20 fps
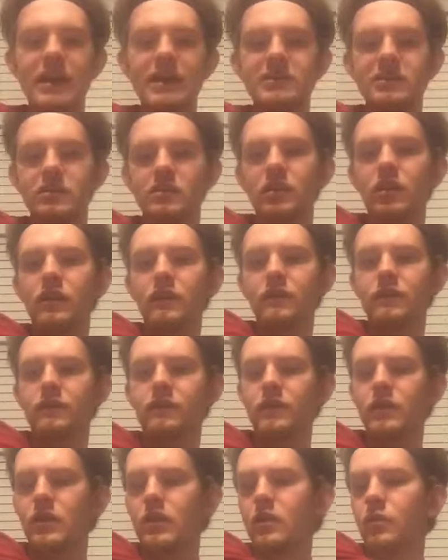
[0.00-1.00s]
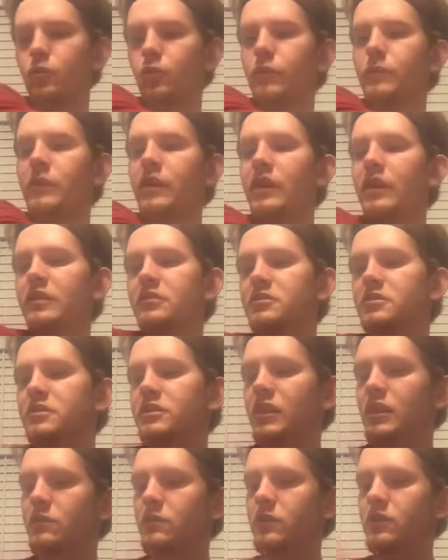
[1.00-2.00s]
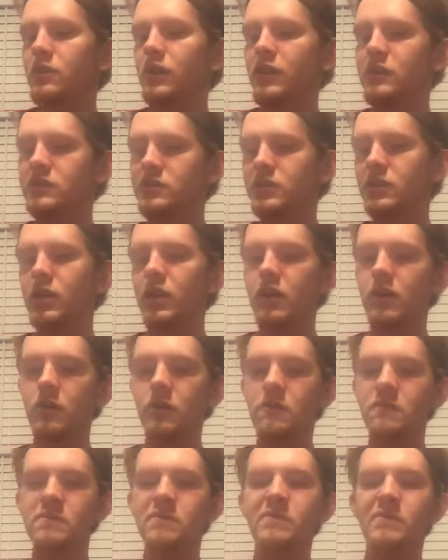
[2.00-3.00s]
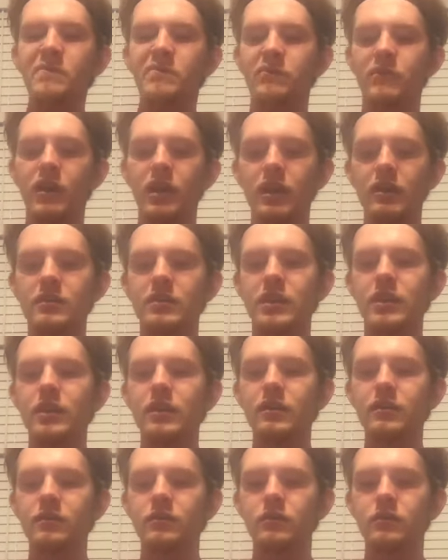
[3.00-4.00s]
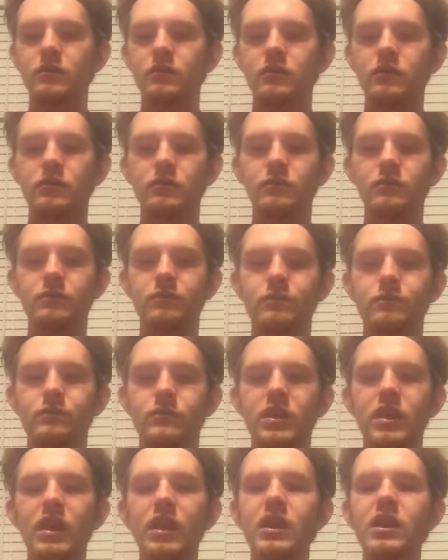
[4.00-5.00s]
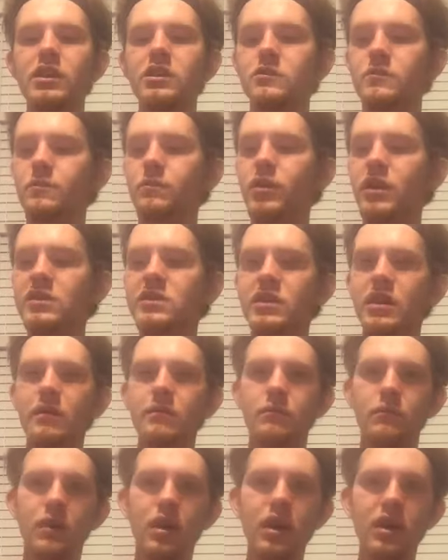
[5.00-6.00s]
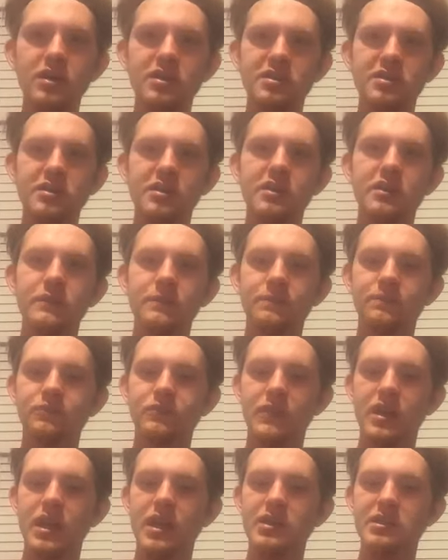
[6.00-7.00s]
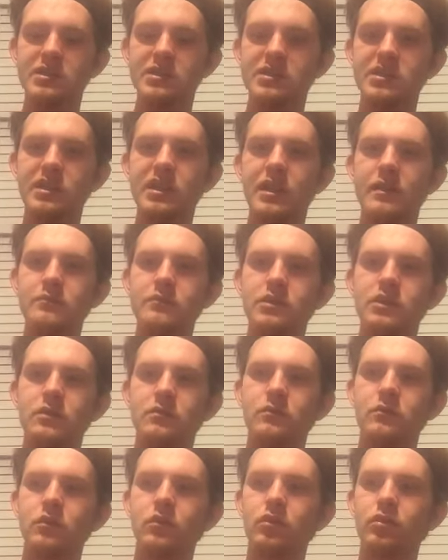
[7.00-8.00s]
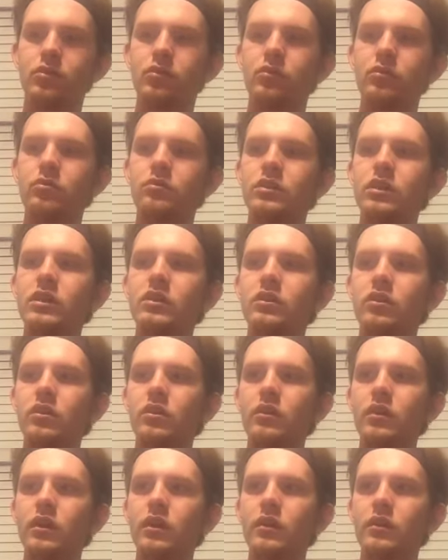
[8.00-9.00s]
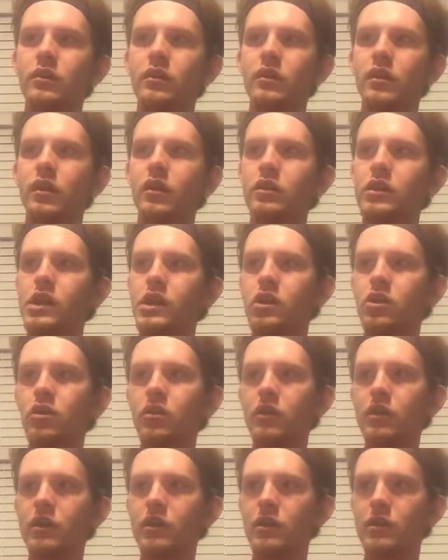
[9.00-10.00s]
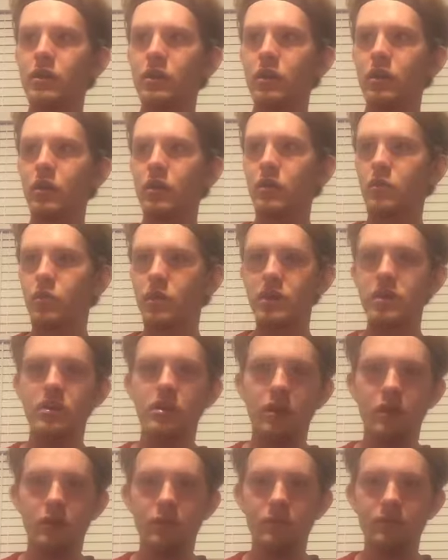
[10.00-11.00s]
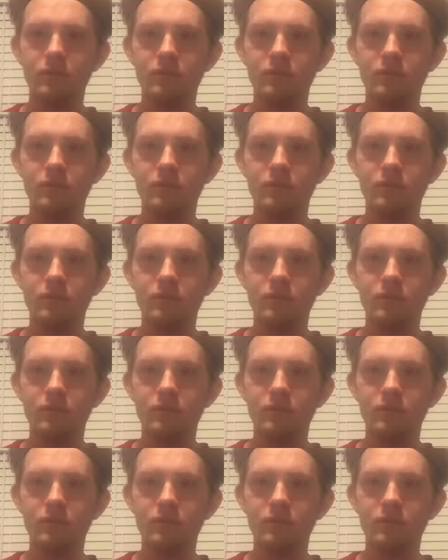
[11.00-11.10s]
"That's enough. We made our statement. Let's go." And then Cage picked up Moxley and slammed him through the car window,